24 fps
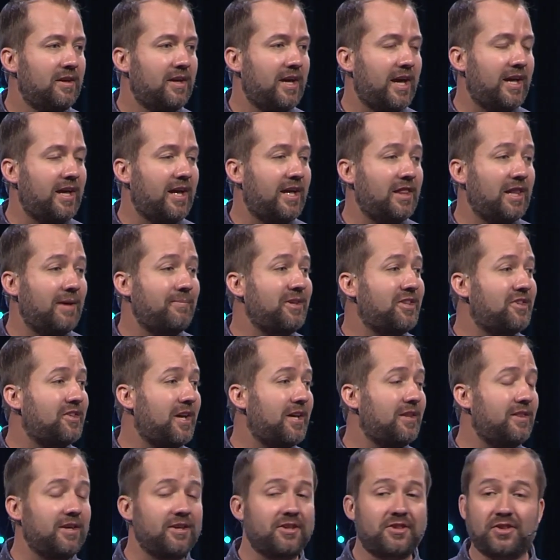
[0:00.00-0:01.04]
And, and let me
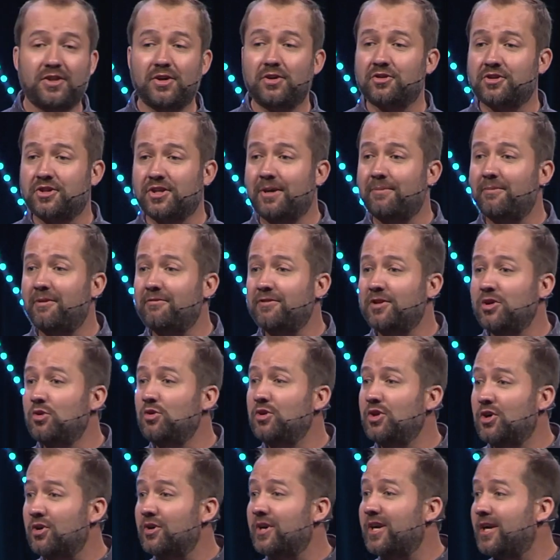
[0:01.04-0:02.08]
say this there are some of you,
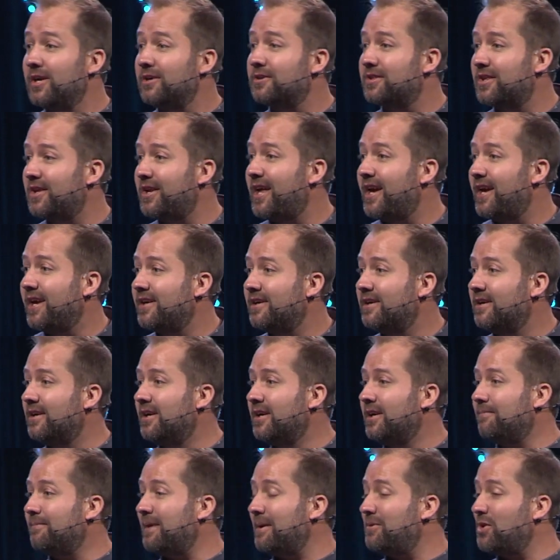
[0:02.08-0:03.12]
you're here today.
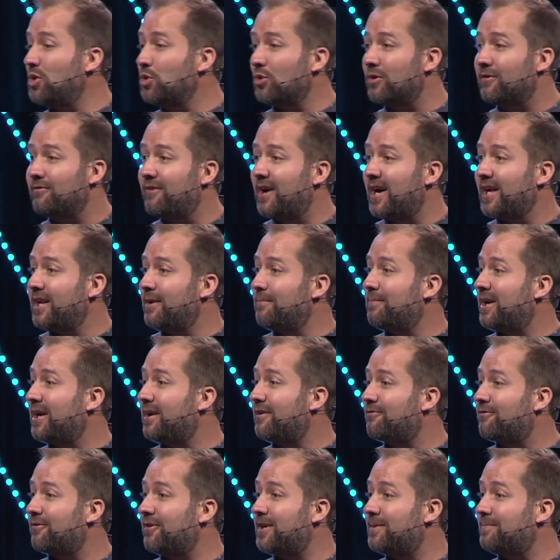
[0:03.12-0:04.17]
Maybe you were invited by
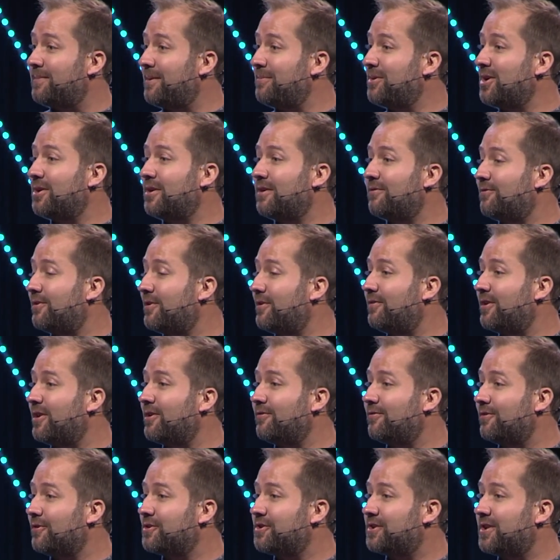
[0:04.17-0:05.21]
a friend. Maybe you're here for the
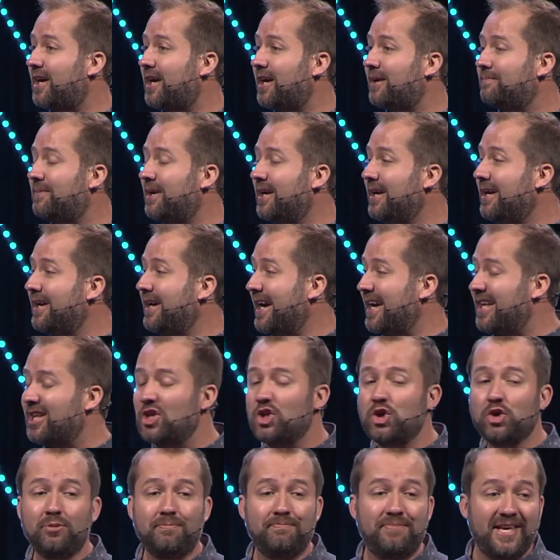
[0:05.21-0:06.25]
very first time. And
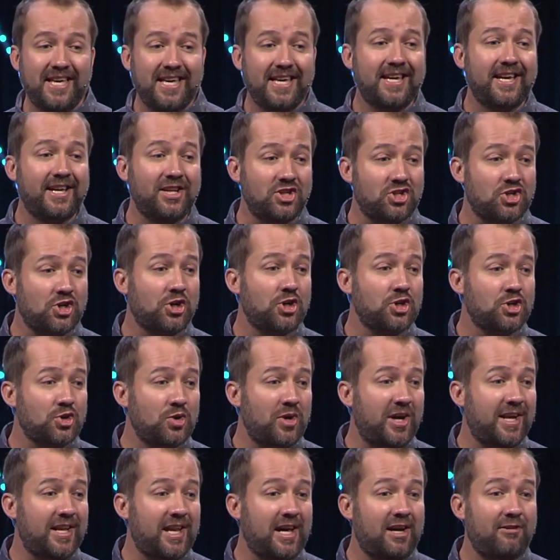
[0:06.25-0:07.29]
you being in church
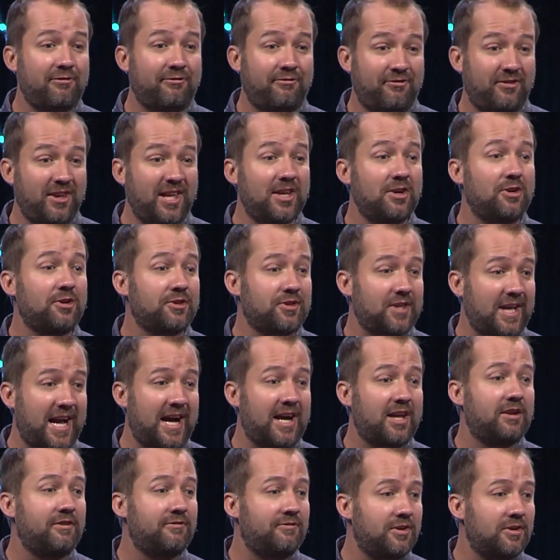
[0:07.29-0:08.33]
right now feels
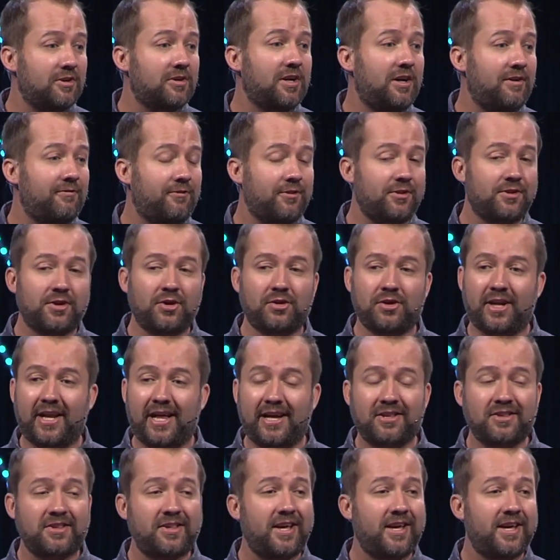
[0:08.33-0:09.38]
out of your comfort zone. And
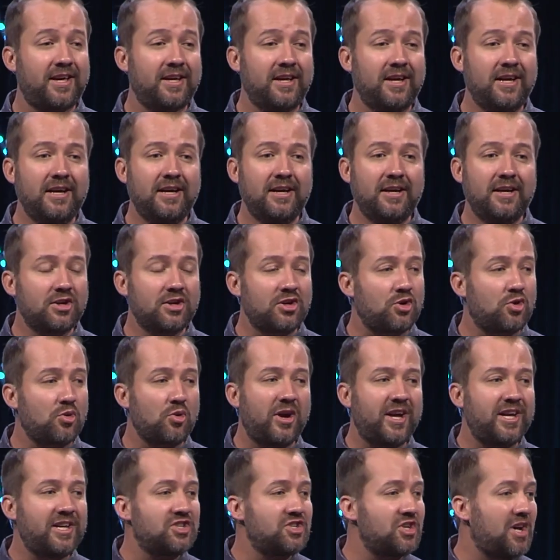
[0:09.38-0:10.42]
I say,
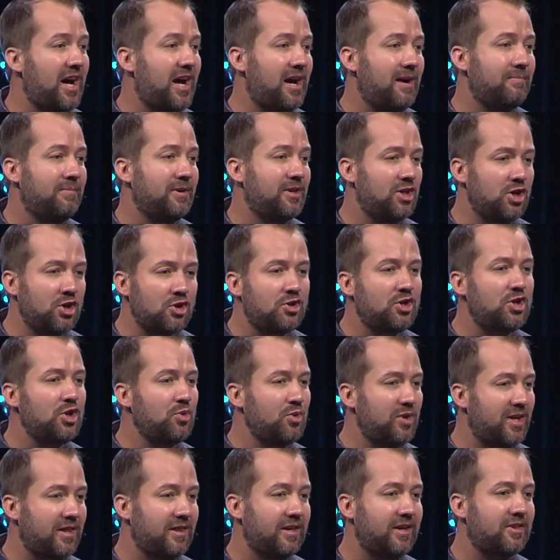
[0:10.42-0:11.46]
great job you're
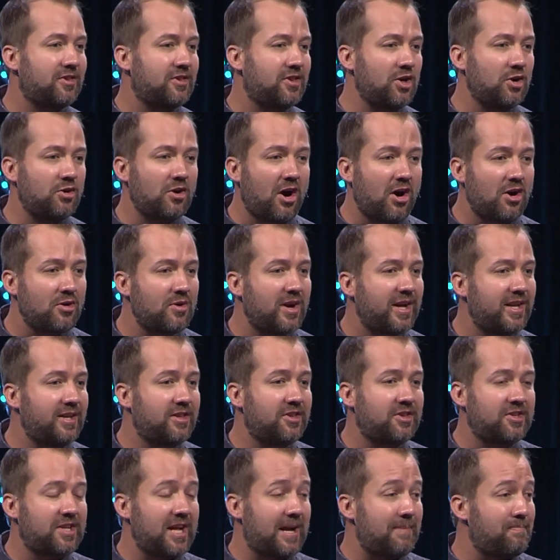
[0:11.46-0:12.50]
doing this you're already
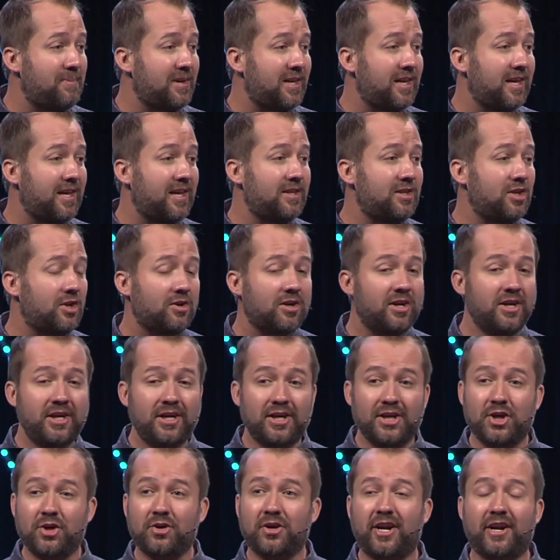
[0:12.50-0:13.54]
stepping in you're,
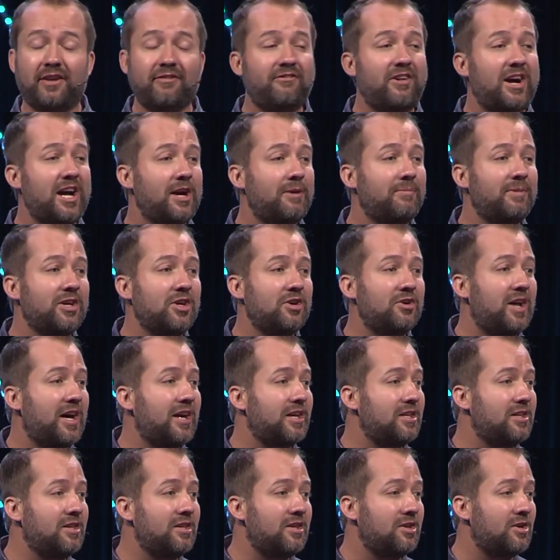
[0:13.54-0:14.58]
you're in an environment you're not
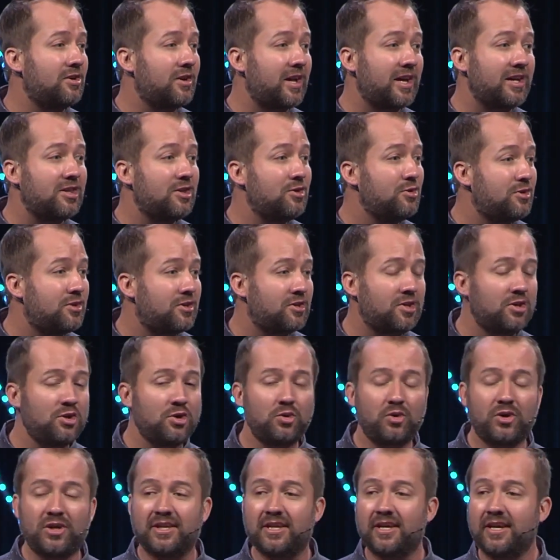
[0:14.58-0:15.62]
you're not used
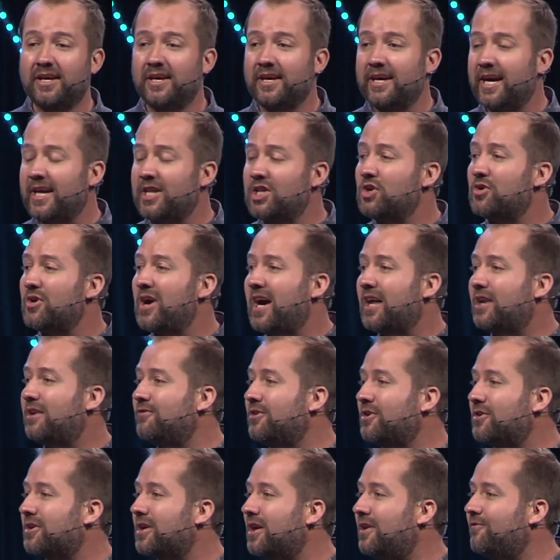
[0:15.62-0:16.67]
to and and you're out of
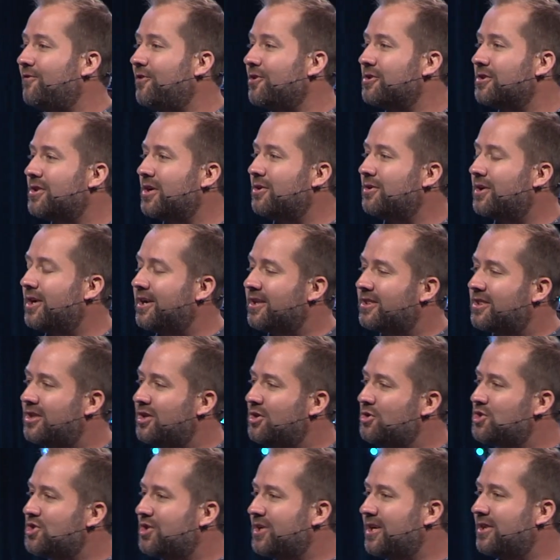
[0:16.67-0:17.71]
your comfort zone and it's
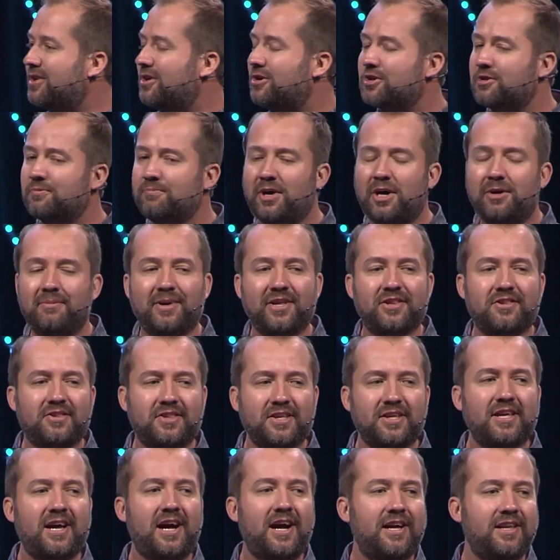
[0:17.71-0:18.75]
usually in those moments
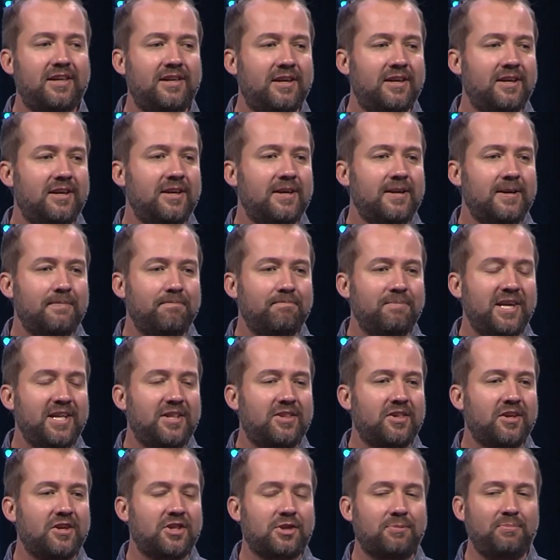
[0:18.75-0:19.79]
that god
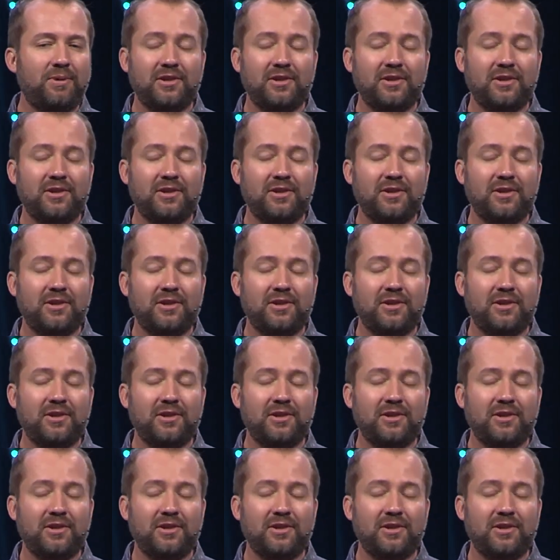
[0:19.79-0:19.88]
meets us.